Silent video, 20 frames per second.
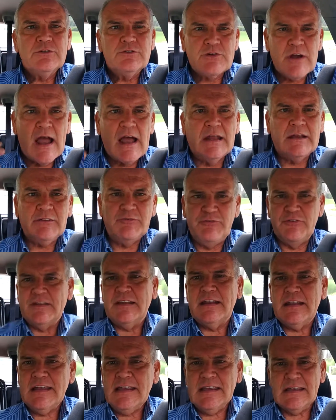trying to
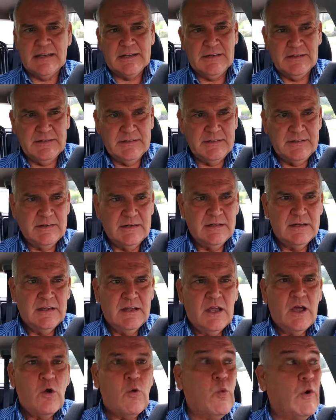fit
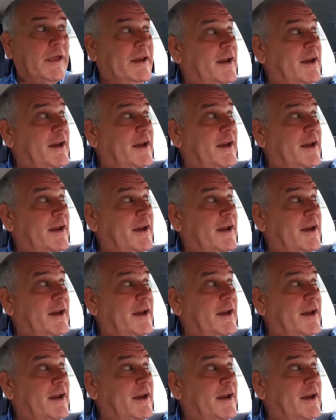in. We